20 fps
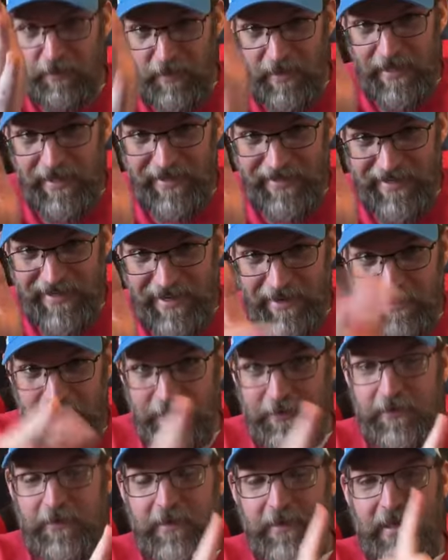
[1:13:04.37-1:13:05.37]
and play a
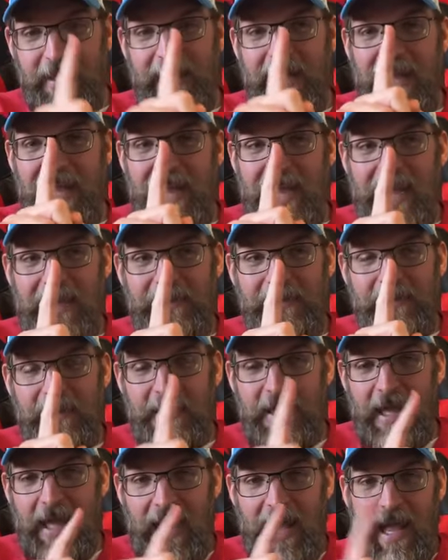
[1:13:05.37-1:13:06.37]
character, I'd
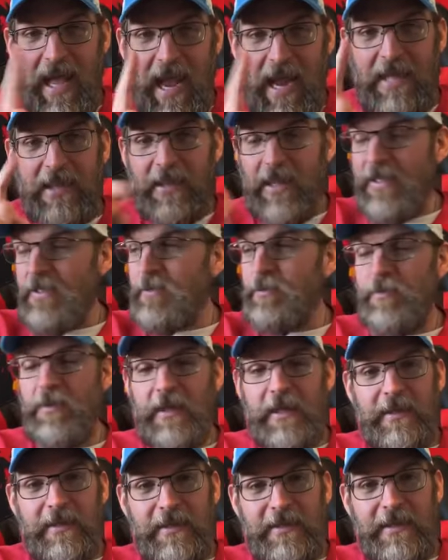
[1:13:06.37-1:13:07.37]
said, I'd like to
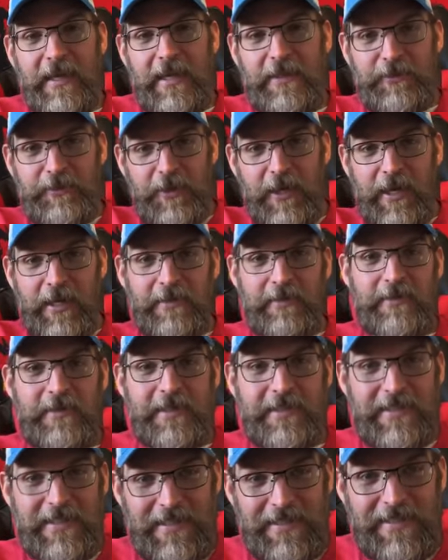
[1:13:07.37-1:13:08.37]
play Nate Johns
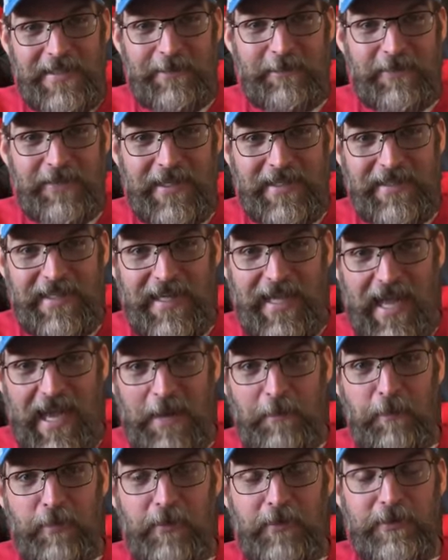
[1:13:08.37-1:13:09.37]
because he seems like the
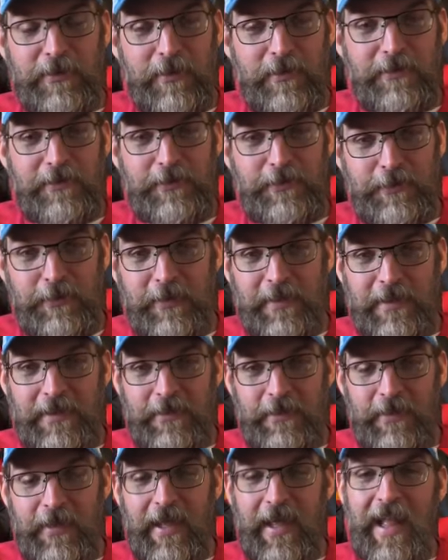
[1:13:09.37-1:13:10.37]
guy pulling all the
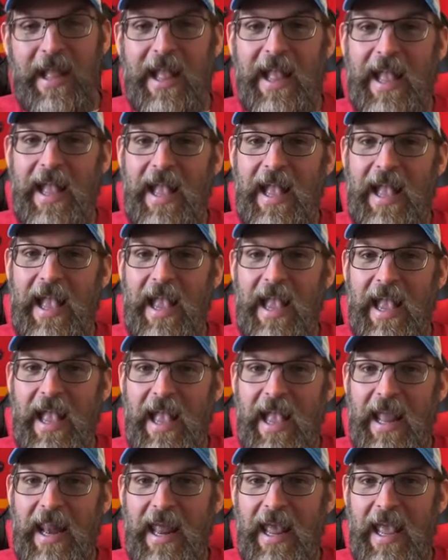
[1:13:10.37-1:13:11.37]
strings,
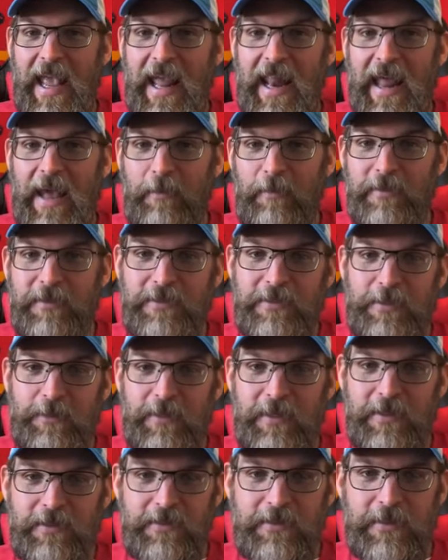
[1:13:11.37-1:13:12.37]
and I want to
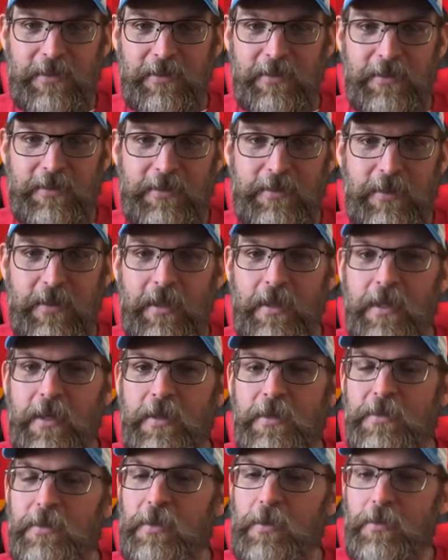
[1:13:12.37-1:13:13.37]
see what his deal is.
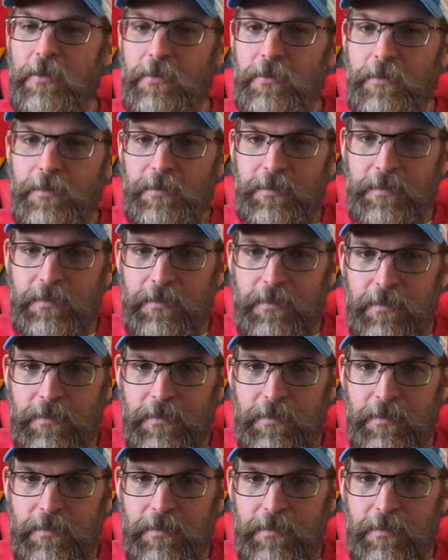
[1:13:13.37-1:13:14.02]
So,